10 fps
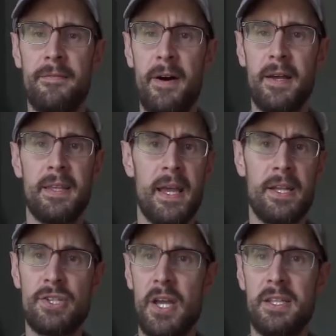Find the
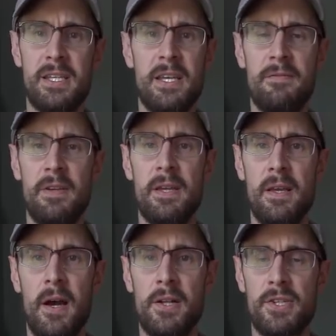
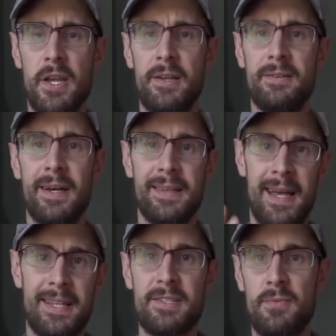NJTV channel, and
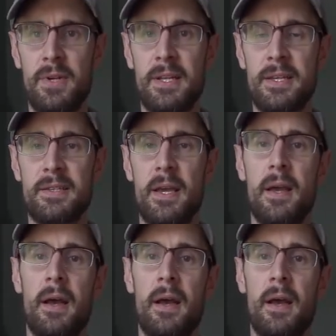that's what it is.